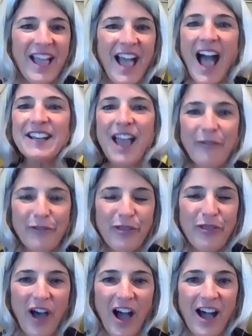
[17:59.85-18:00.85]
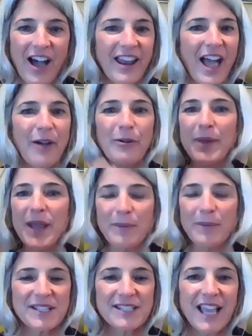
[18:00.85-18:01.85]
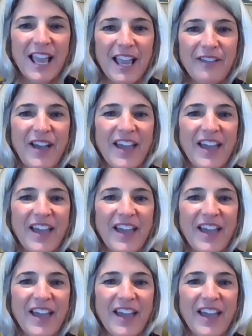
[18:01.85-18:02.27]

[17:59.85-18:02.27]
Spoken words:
I never thought I would be able to save